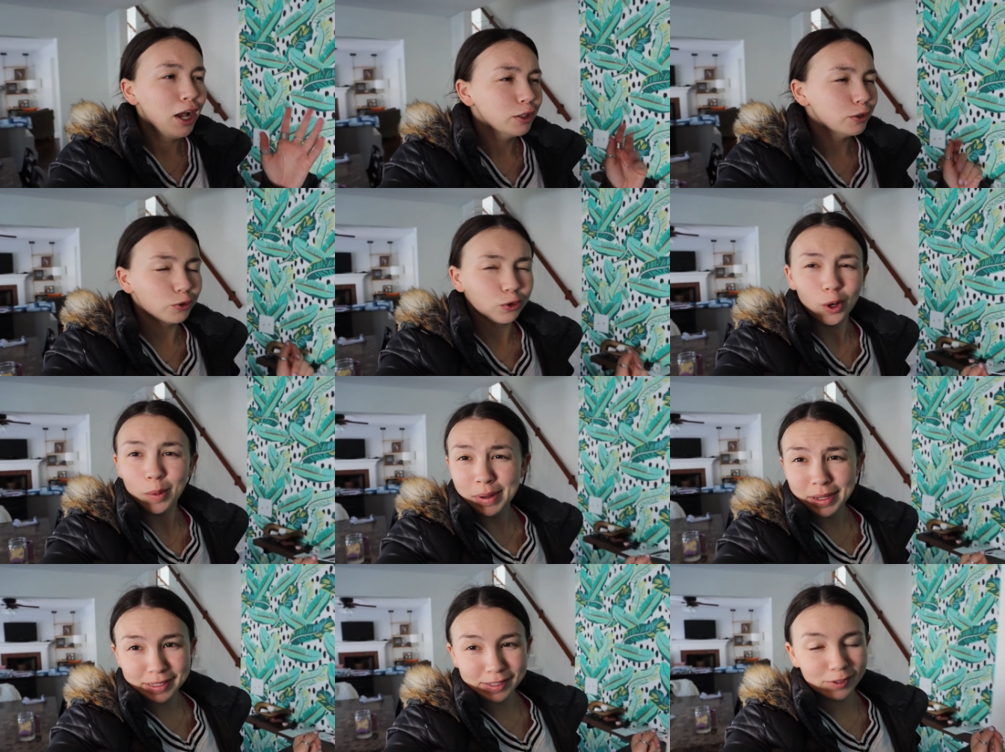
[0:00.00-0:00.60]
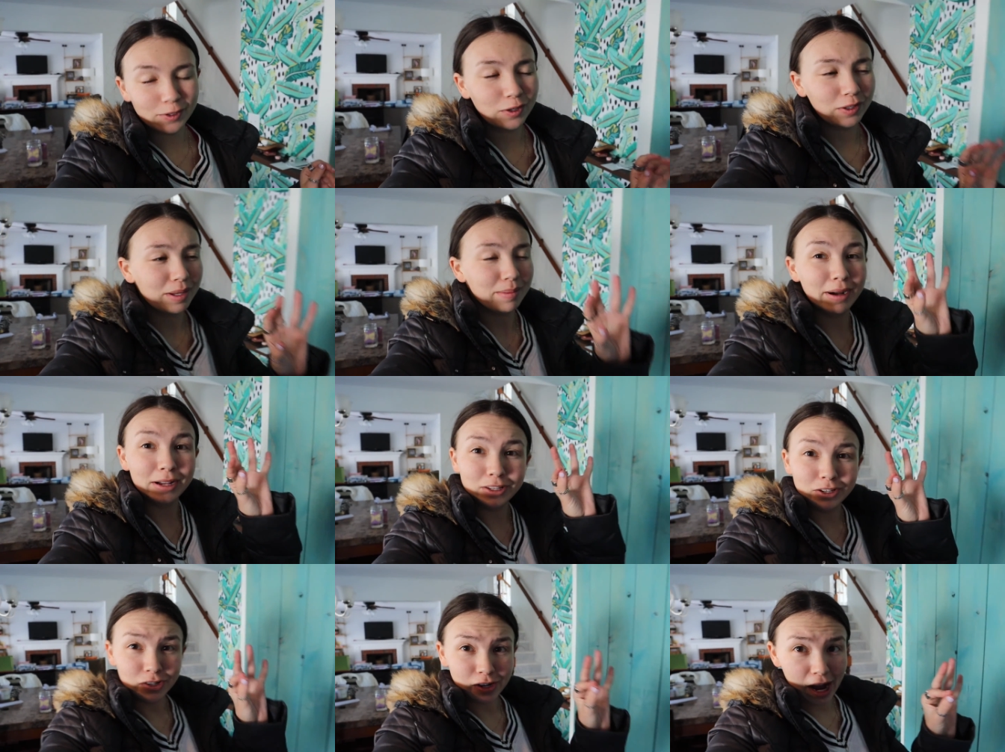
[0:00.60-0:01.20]
Stormy is literally
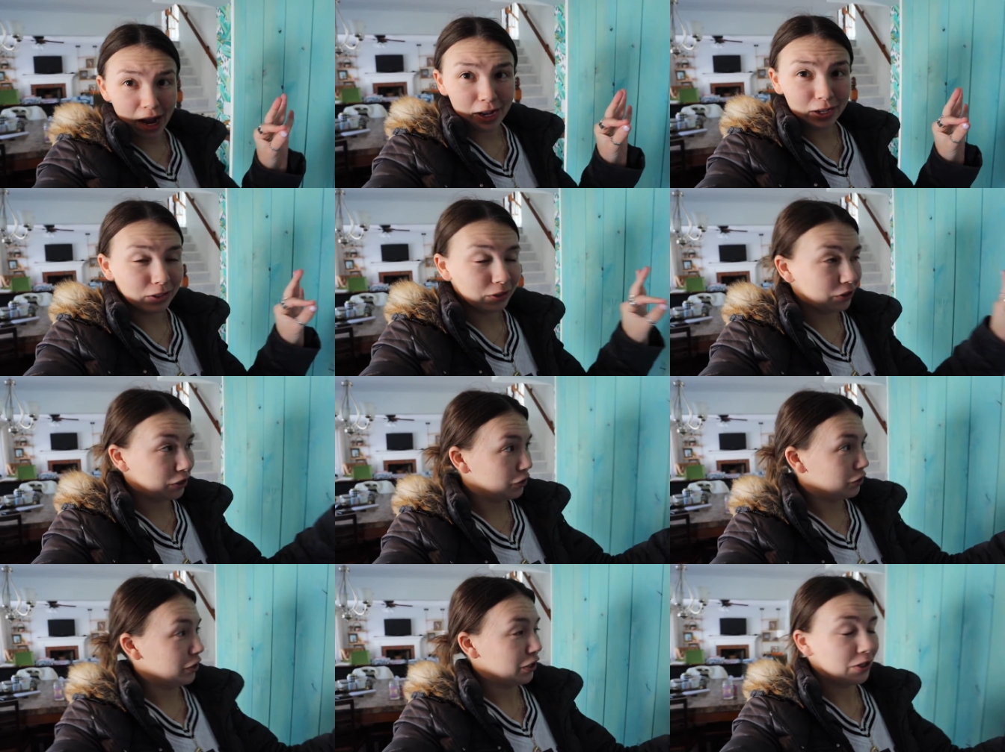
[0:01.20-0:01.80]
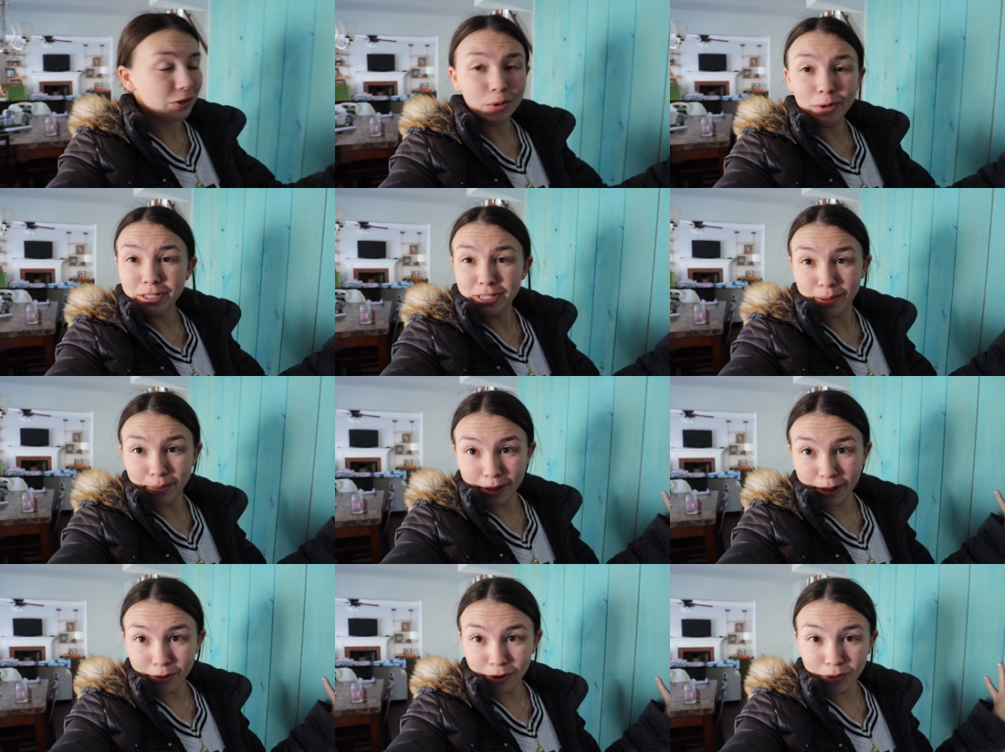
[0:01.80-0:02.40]
my child. She is going
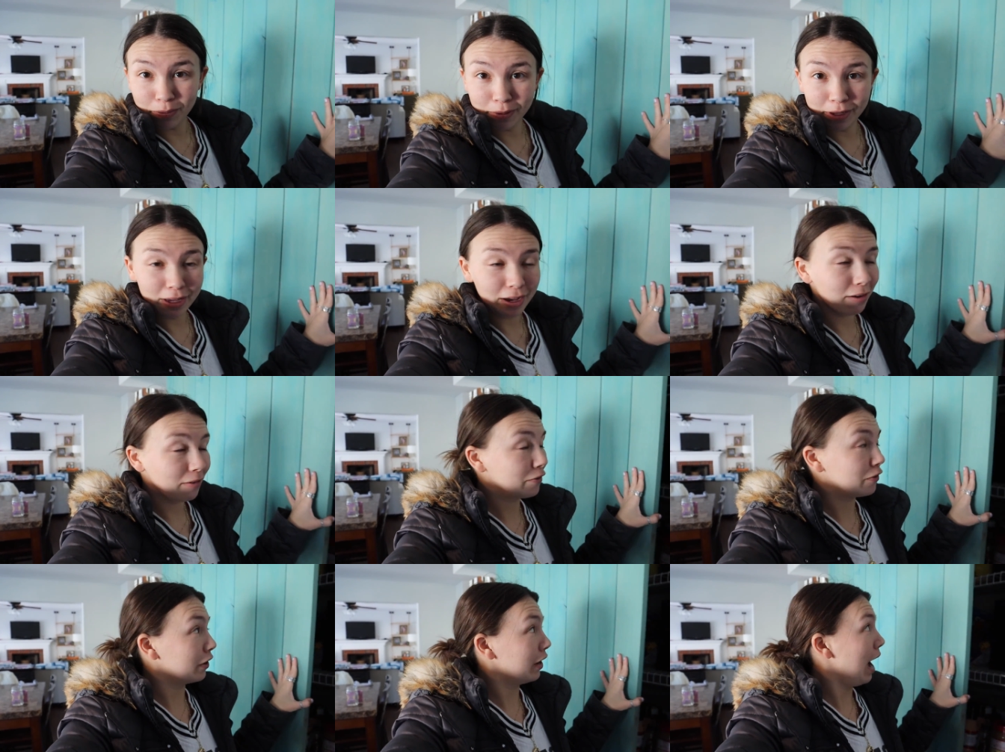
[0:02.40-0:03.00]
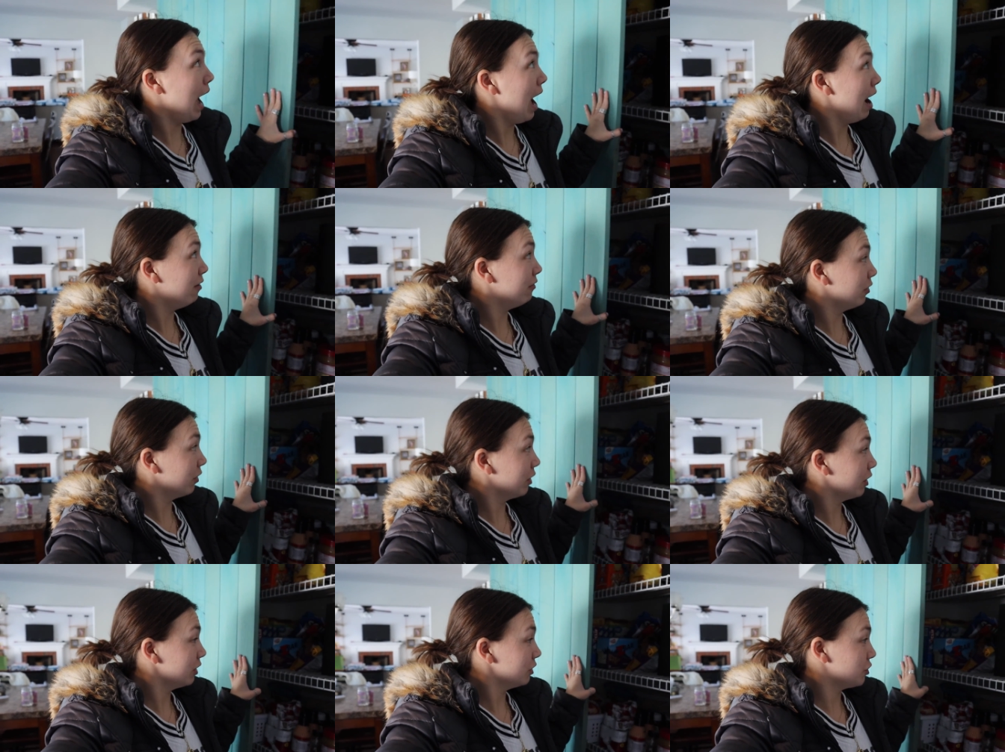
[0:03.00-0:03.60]
to be with me
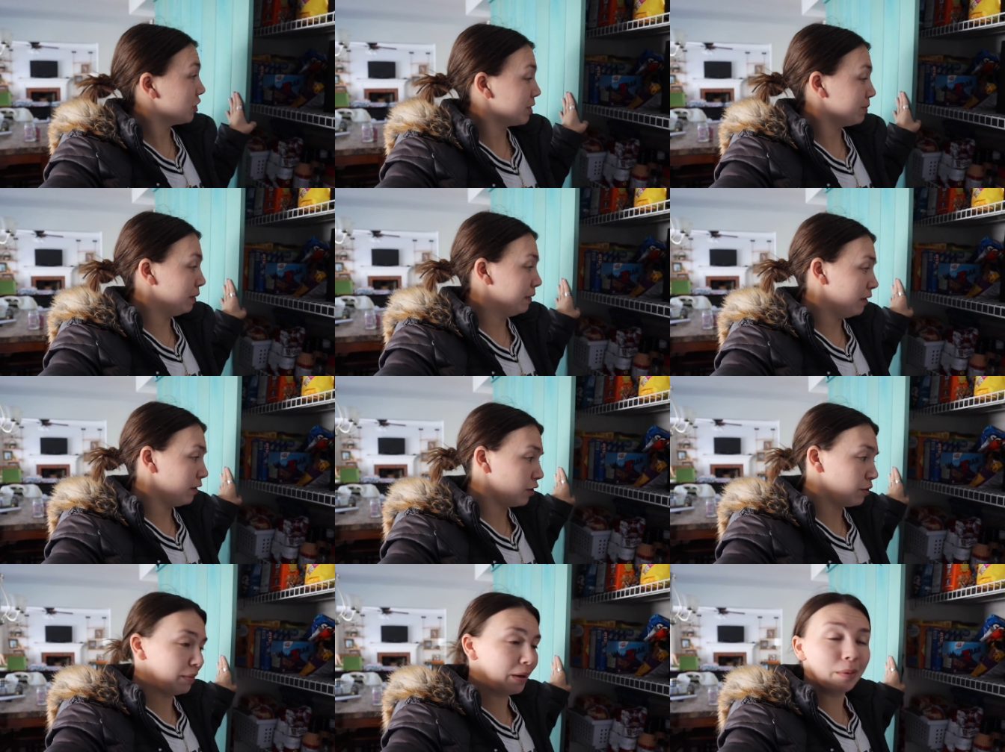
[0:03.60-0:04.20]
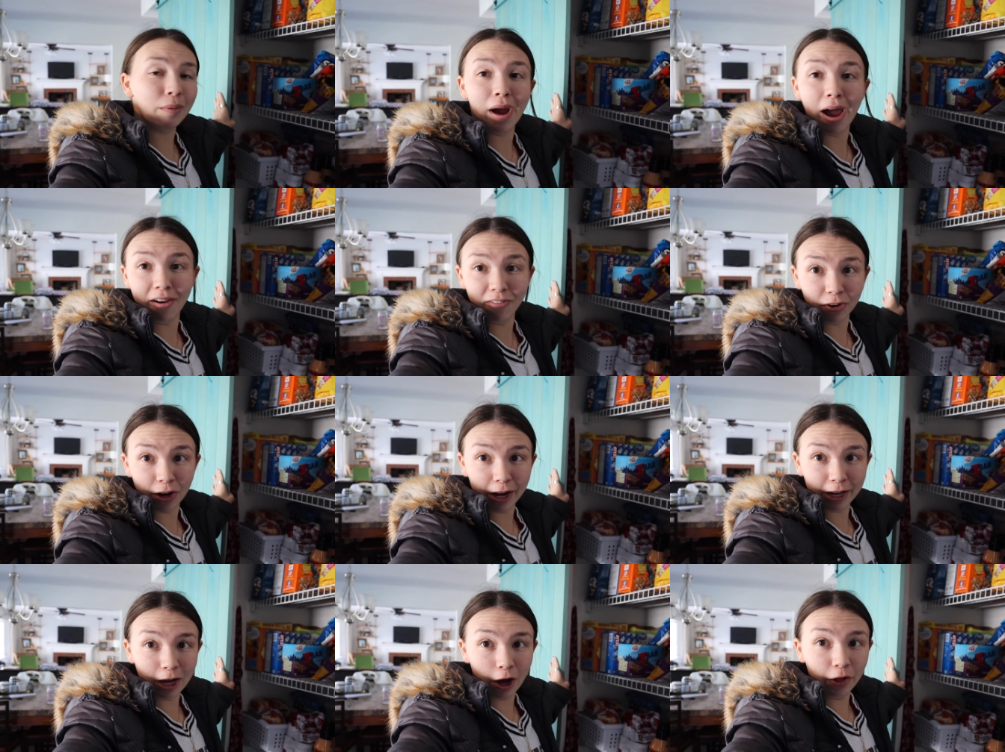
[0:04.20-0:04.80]
forever. She's moving with me
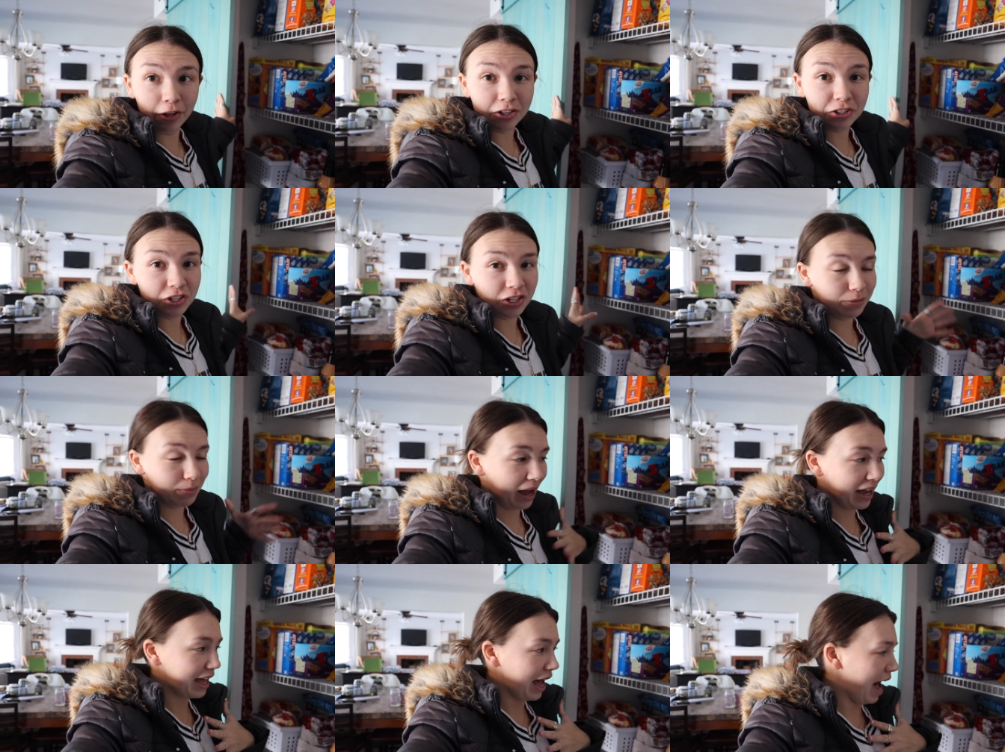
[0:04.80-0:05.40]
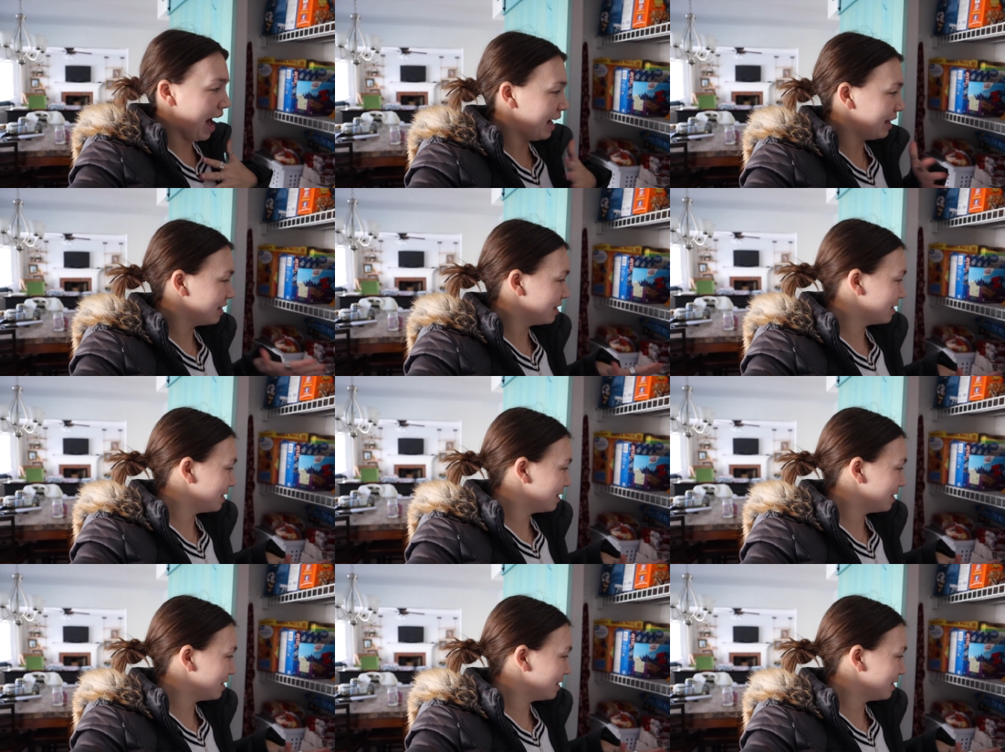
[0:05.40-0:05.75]
wherever I go. Like, she's my cat.